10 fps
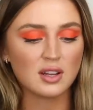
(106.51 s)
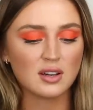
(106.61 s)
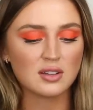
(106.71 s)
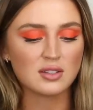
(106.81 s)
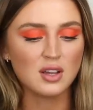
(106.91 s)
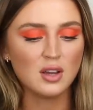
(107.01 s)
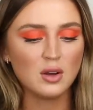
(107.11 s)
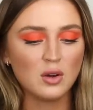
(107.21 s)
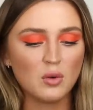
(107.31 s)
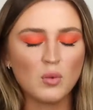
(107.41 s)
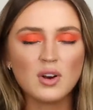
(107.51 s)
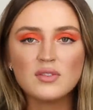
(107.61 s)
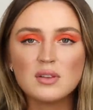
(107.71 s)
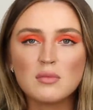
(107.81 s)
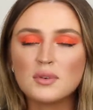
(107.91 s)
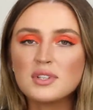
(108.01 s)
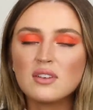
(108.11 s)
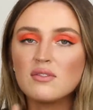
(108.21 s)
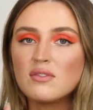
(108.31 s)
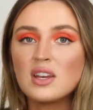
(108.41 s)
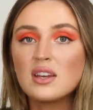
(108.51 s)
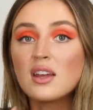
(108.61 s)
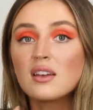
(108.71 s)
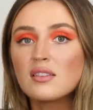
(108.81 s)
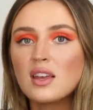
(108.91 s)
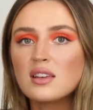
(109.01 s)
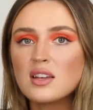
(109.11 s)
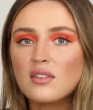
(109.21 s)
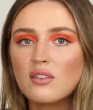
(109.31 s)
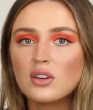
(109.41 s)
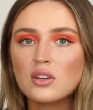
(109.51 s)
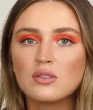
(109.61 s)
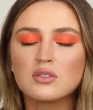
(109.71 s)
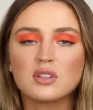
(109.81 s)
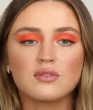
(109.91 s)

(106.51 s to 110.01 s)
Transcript: It is one of the most convenient things I've ever used.